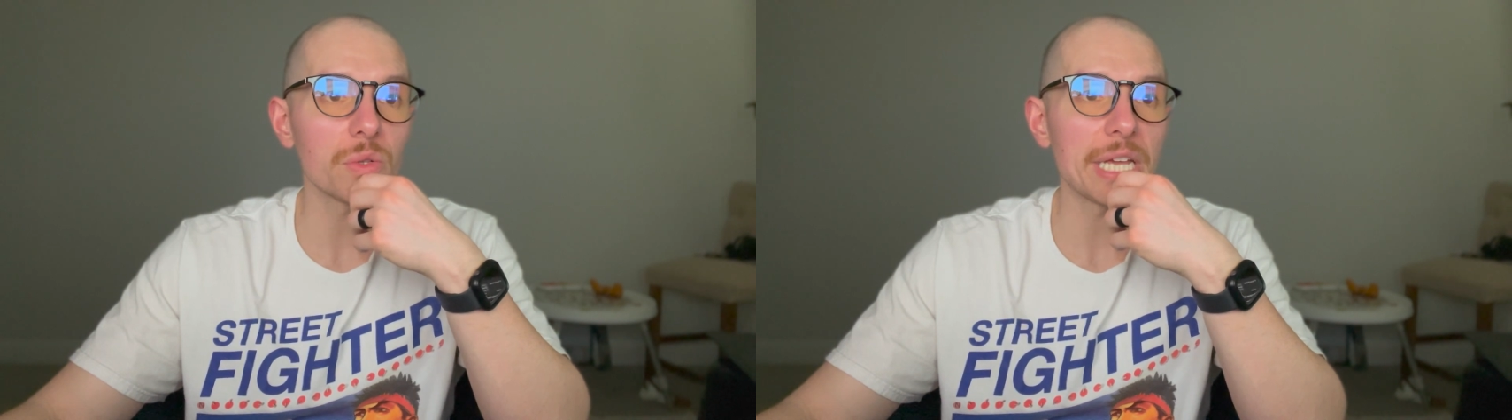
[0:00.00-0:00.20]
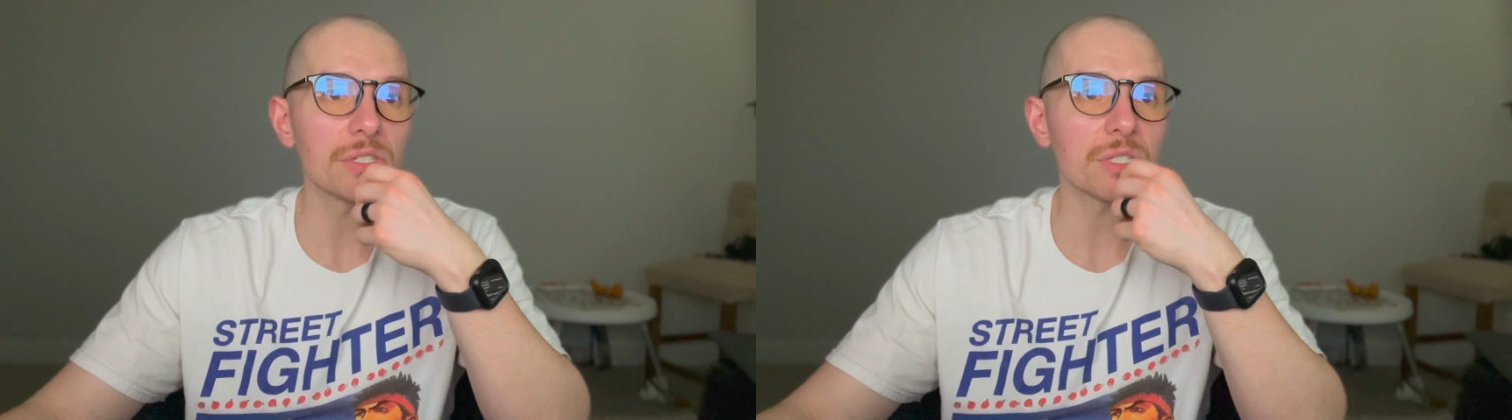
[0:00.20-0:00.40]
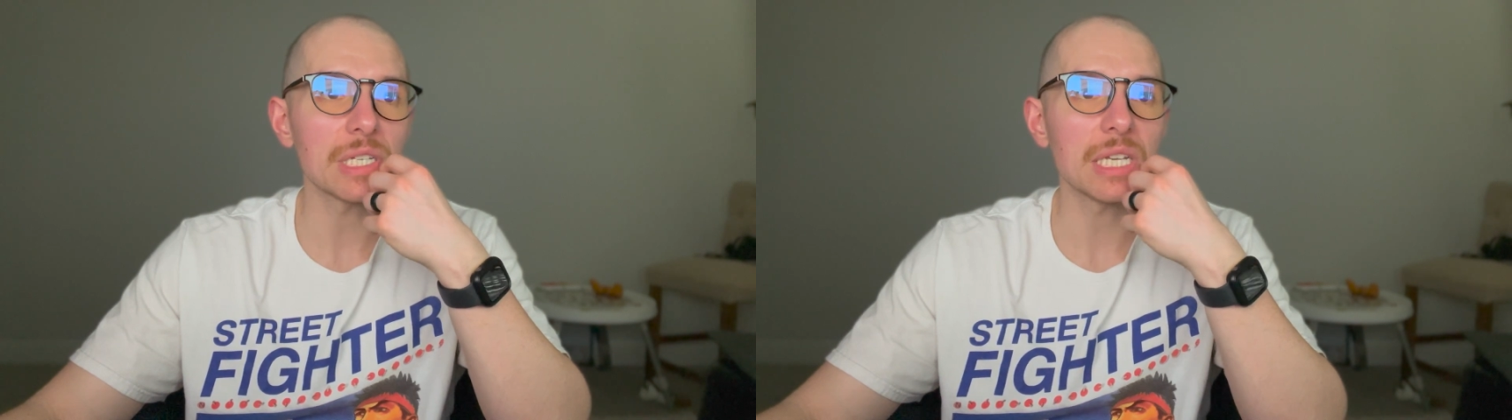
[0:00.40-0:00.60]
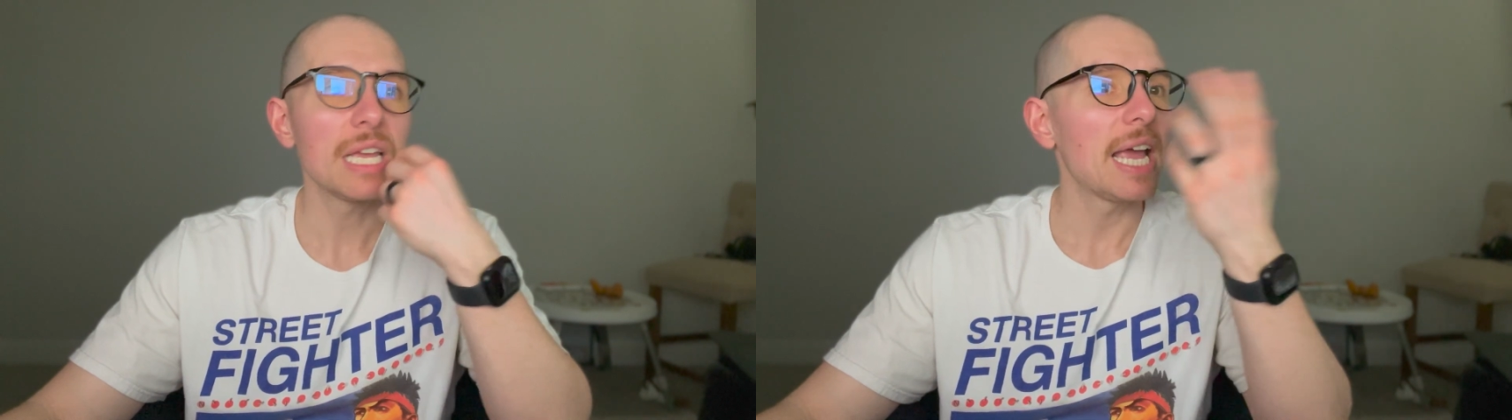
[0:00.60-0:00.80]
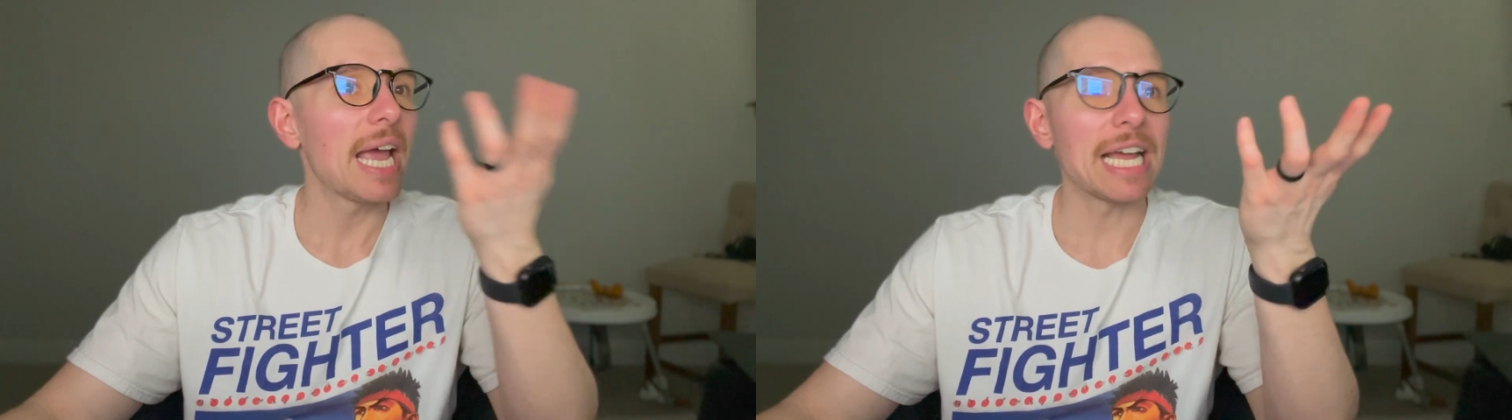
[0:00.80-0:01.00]
and agency,
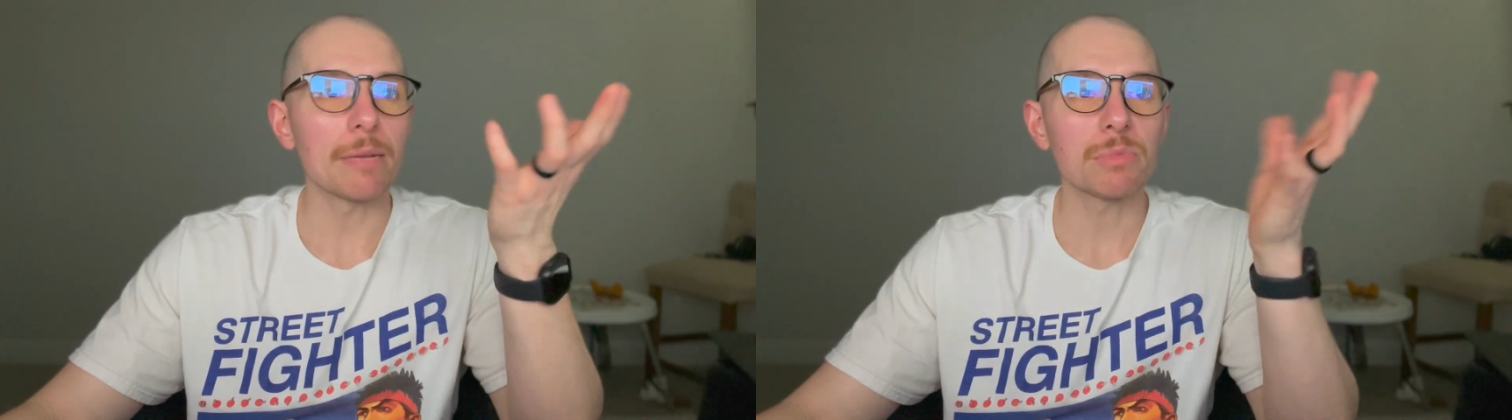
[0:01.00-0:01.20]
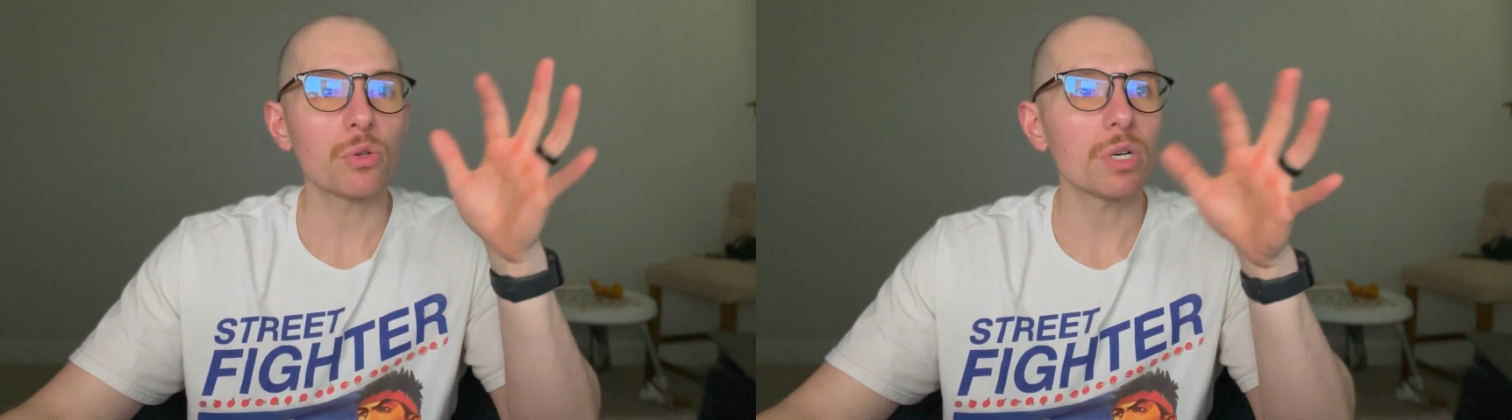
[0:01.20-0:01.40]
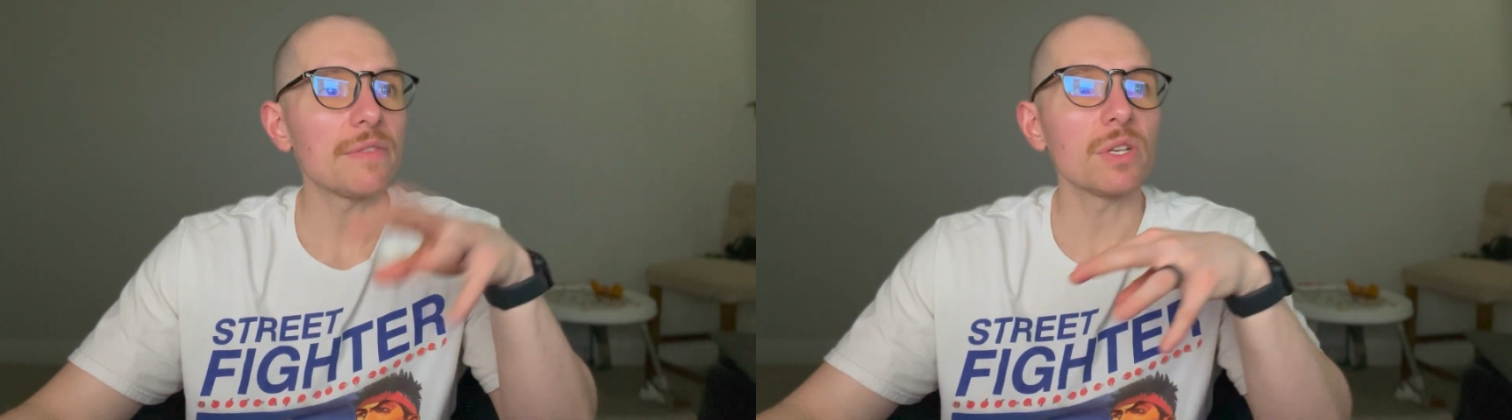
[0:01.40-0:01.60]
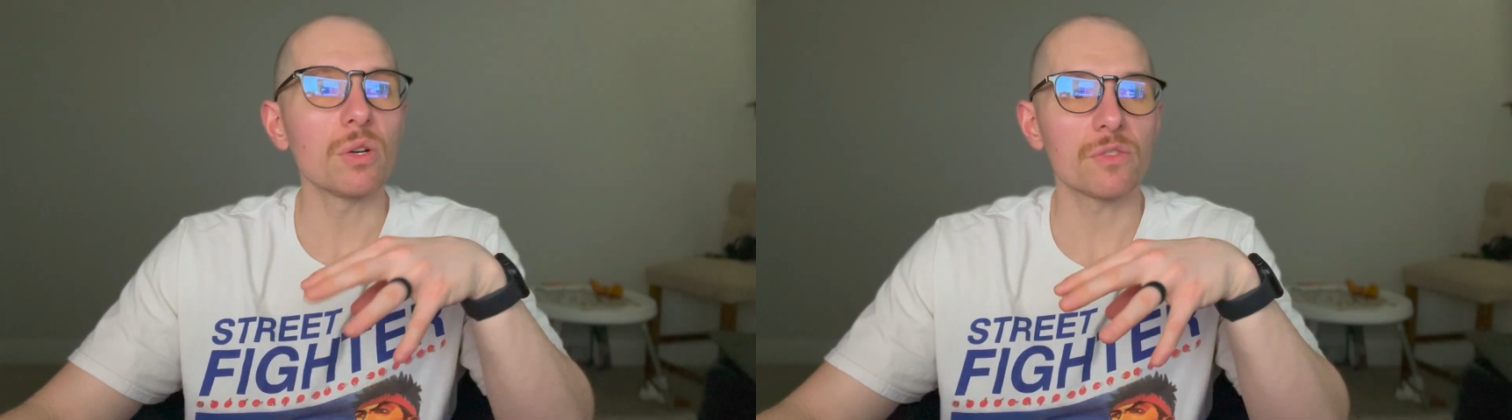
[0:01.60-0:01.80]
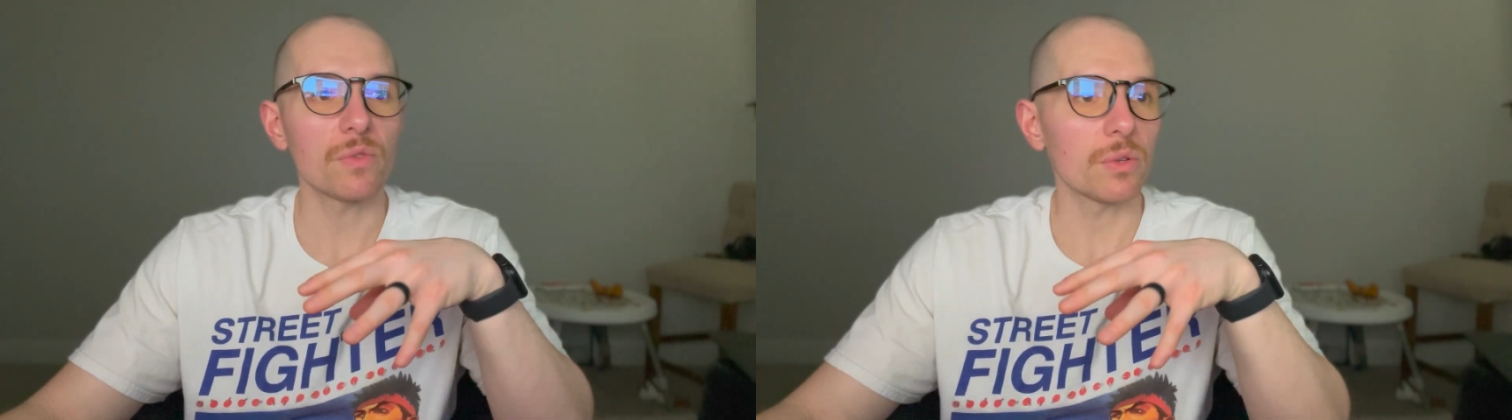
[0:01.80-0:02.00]
and I'm sure it even
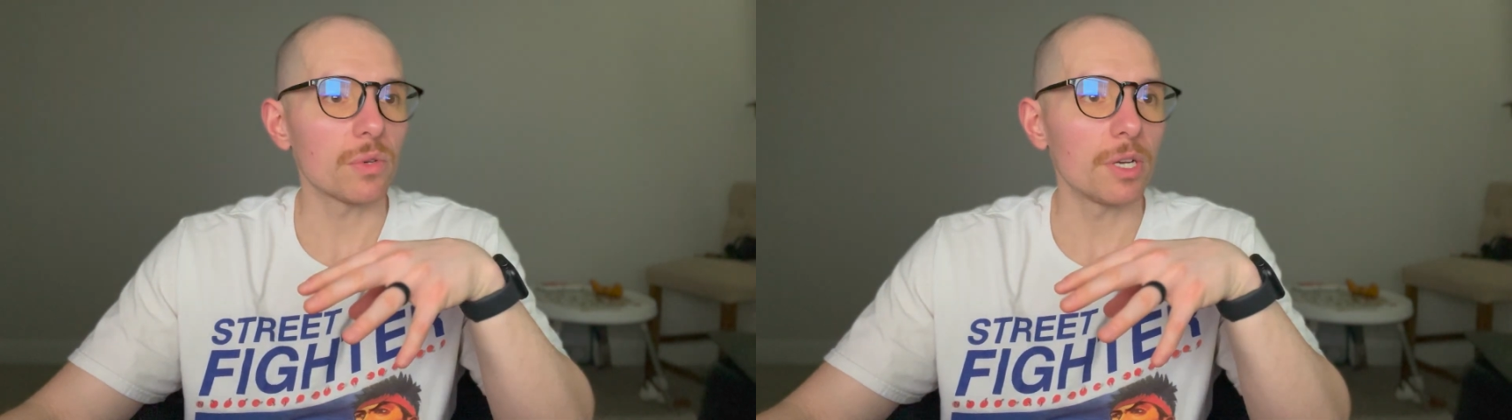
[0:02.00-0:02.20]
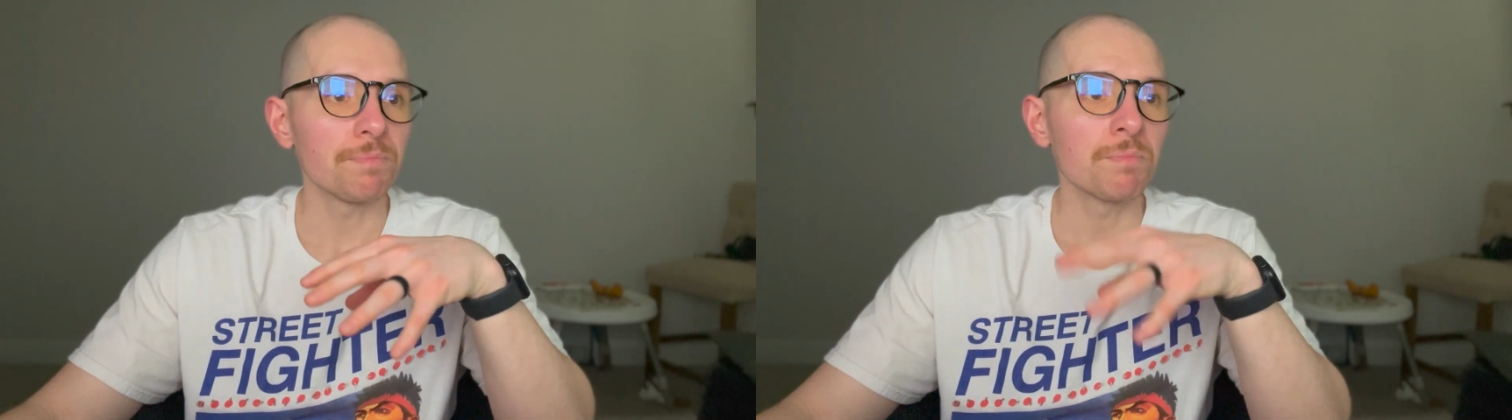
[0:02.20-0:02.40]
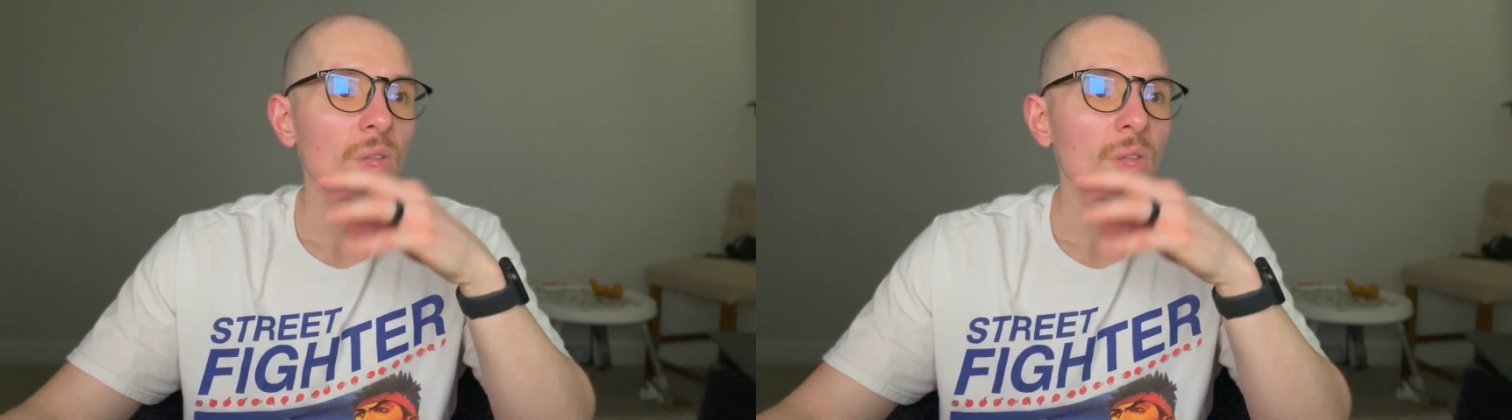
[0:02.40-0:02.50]
goes further on.